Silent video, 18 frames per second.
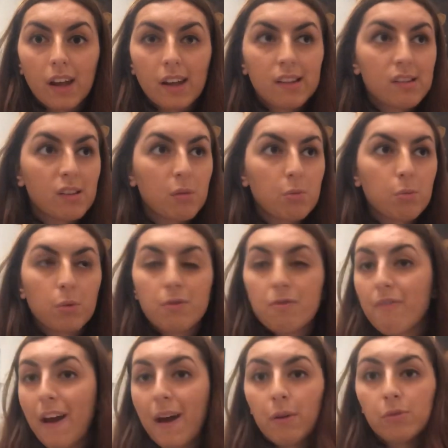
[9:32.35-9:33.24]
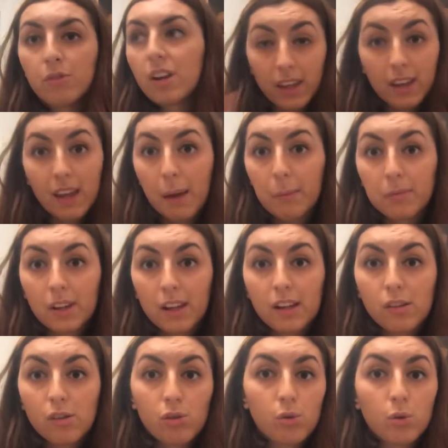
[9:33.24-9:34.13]
and someone found it and kept it
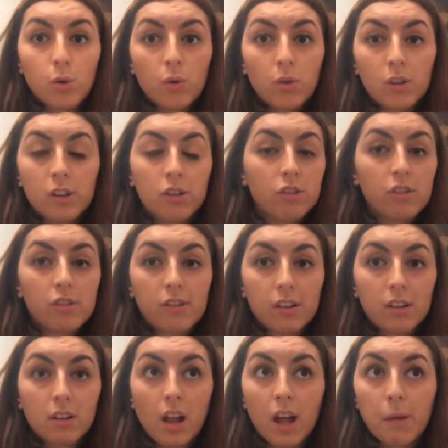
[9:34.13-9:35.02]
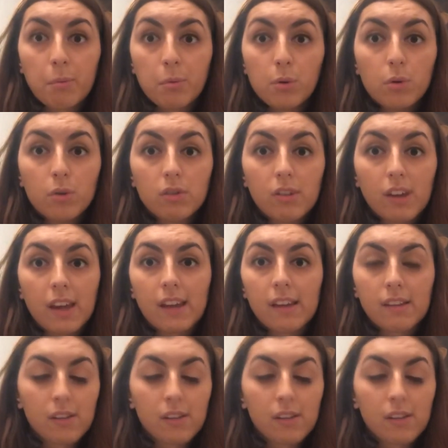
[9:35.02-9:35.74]
in storage until I bought it,